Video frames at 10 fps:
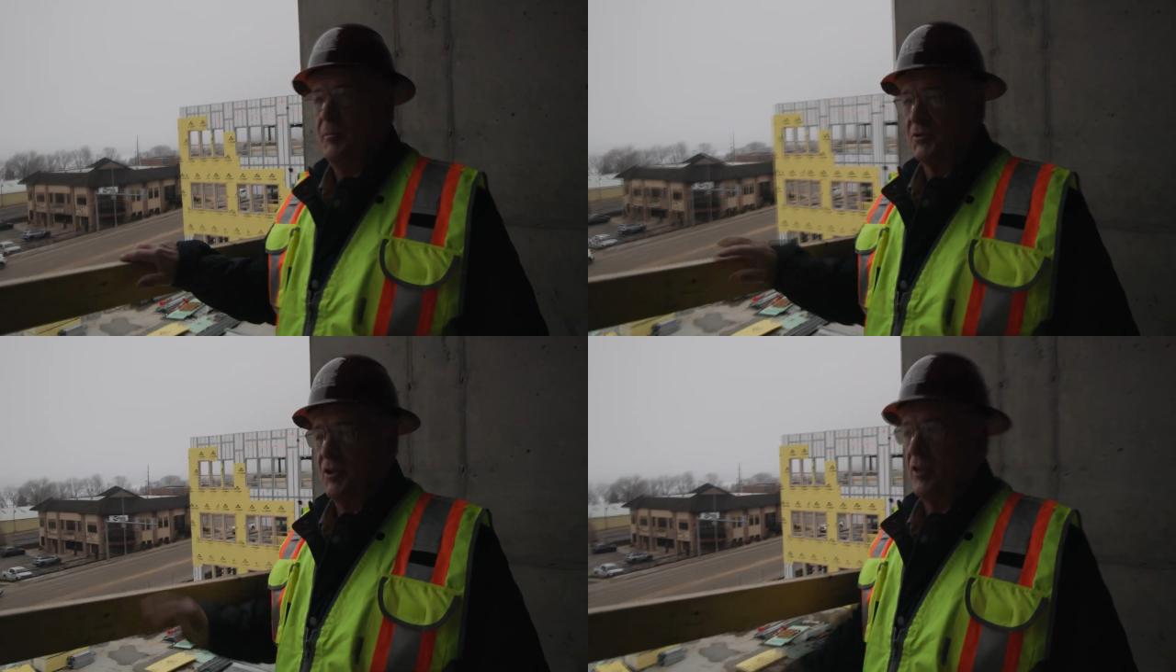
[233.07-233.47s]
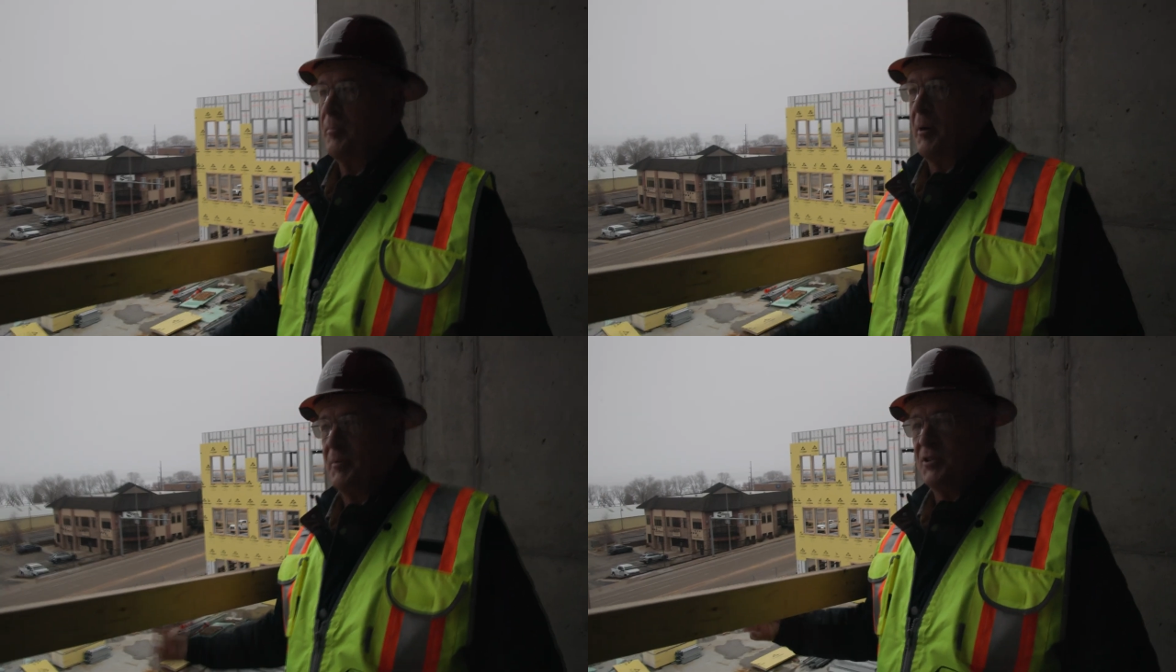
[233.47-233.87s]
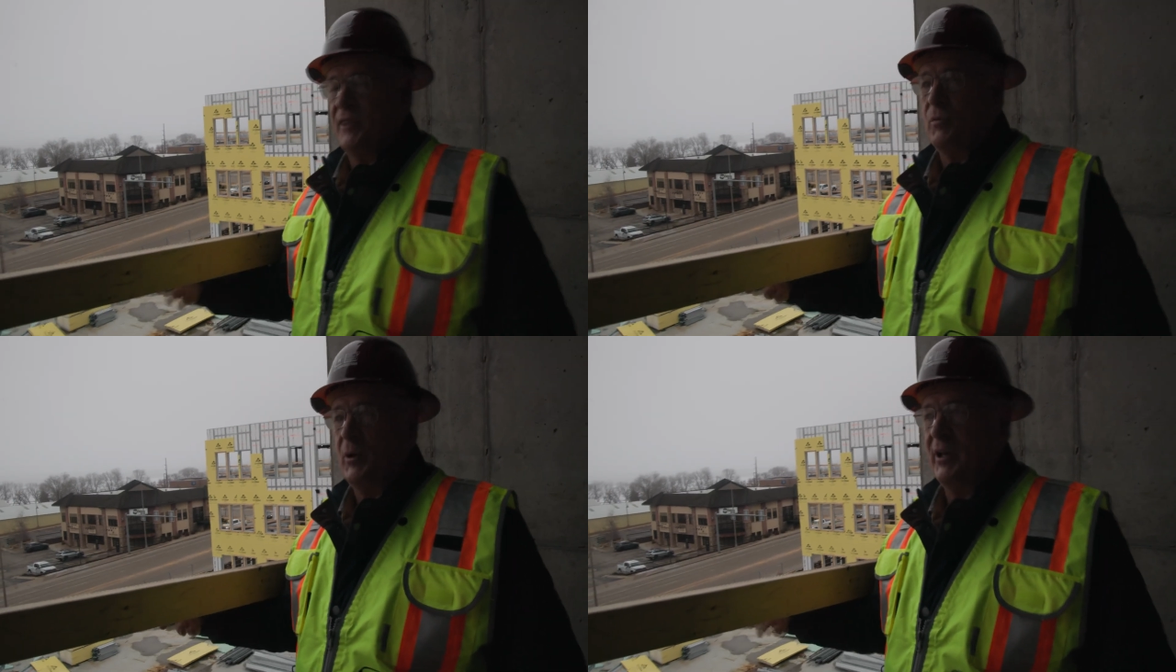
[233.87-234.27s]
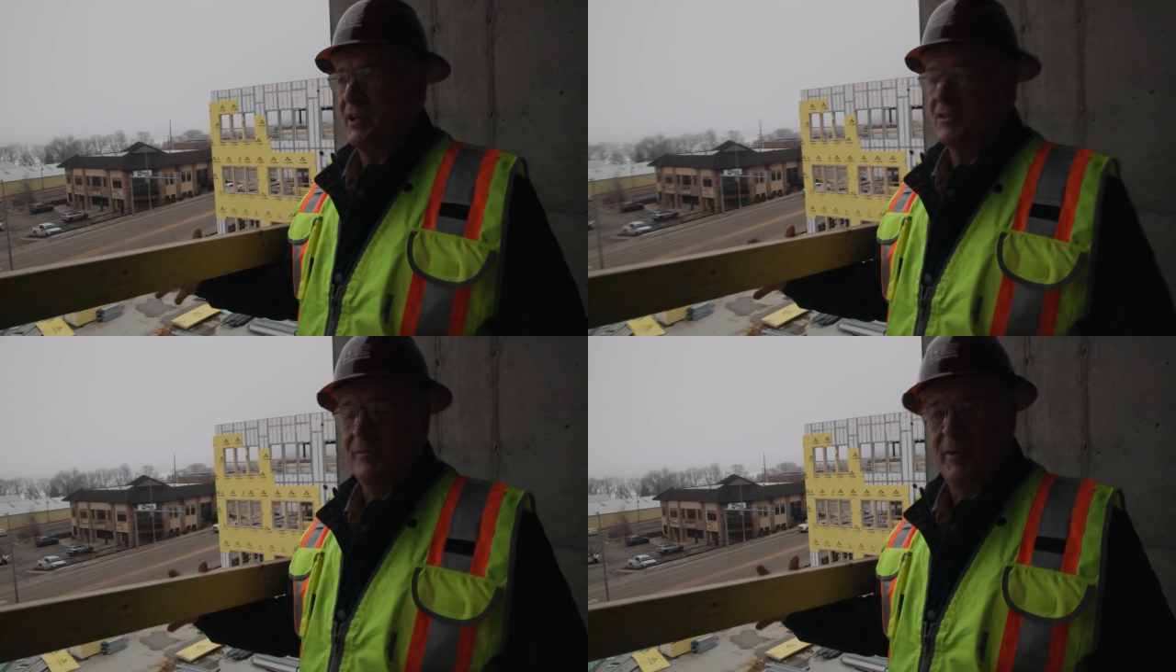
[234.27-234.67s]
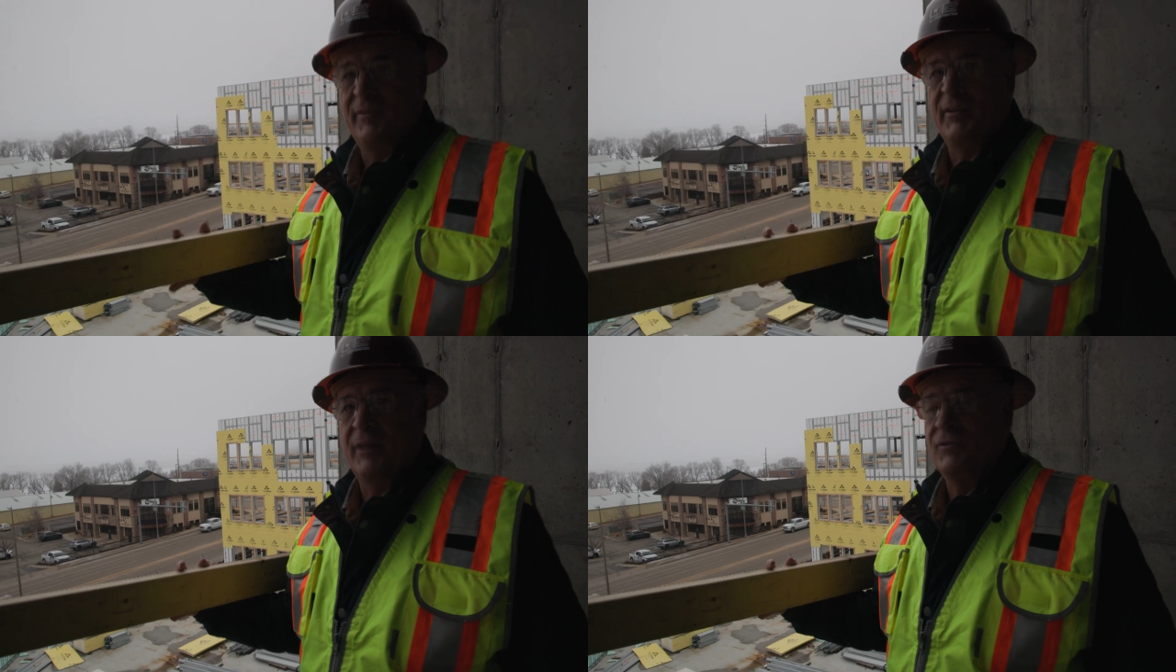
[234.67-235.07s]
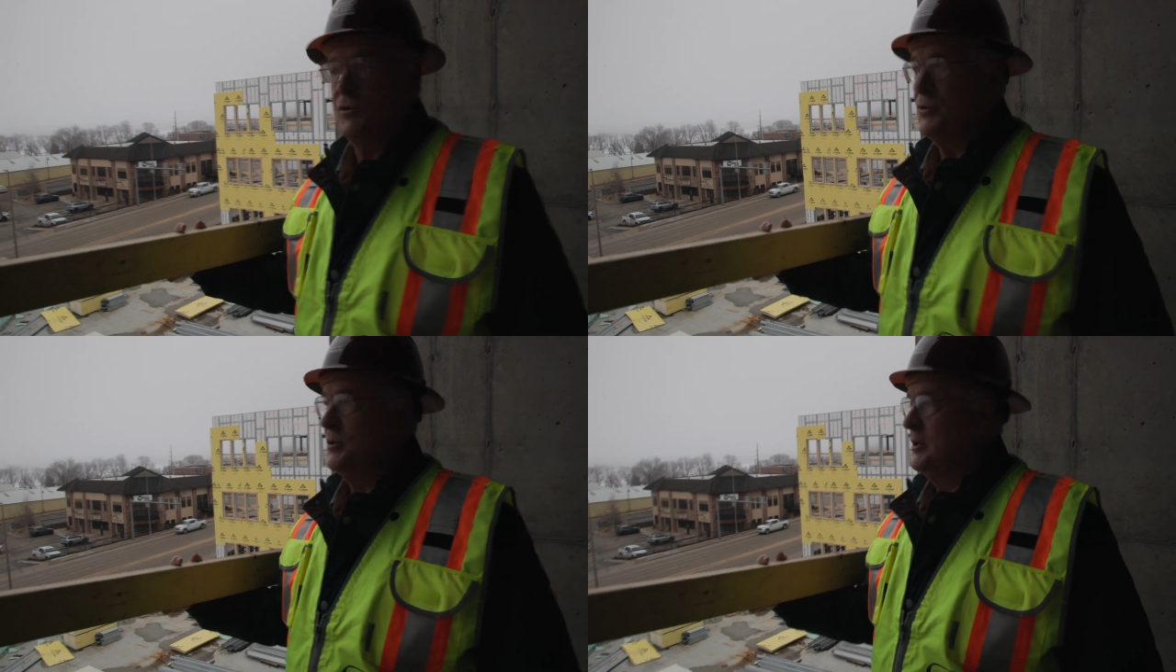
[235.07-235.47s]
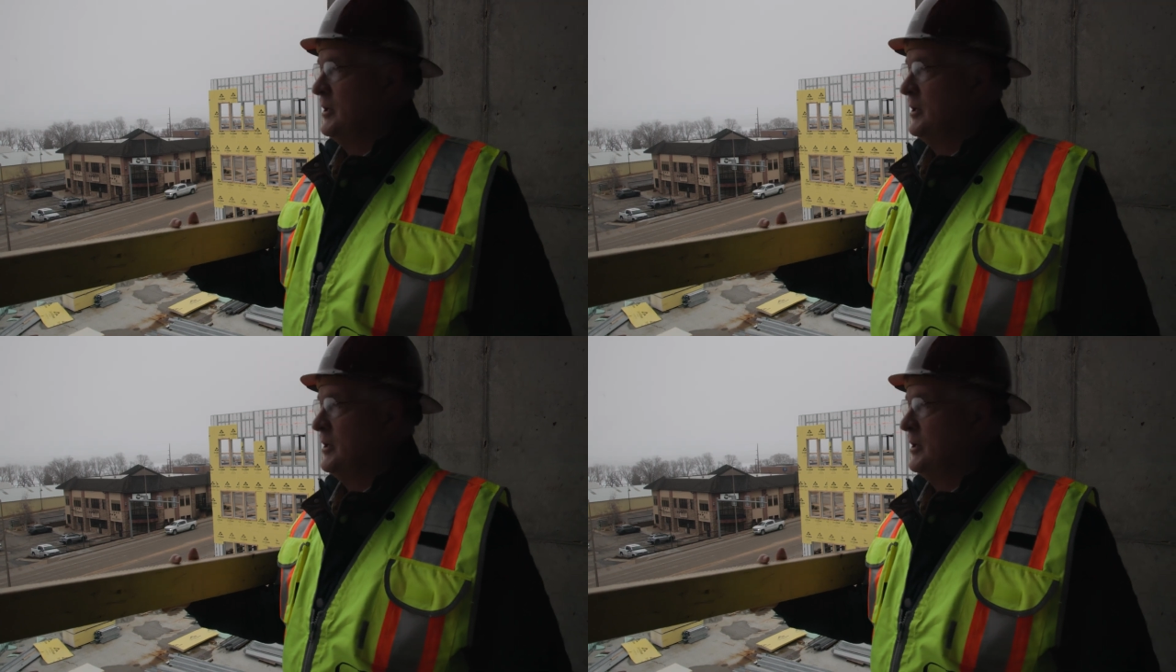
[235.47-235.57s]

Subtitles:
Almost all the apartments have one deck. Some even have 2.